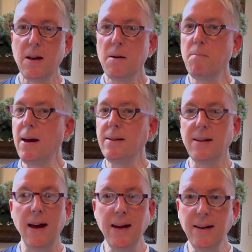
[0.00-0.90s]

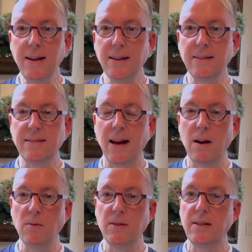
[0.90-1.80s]
maintaining
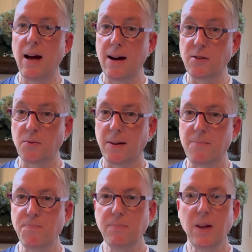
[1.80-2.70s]
sound doctrine,
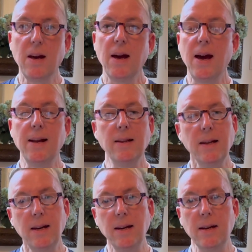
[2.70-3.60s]
and
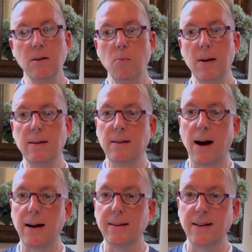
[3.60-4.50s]
leading with
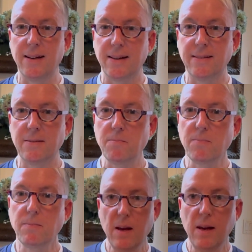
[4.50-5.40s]
godliness.
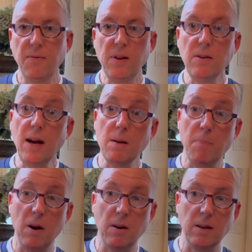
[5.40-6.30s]
If you're not a
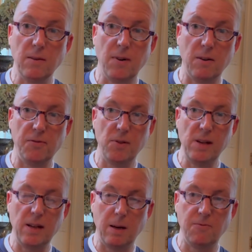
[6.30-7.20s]
part of our free Come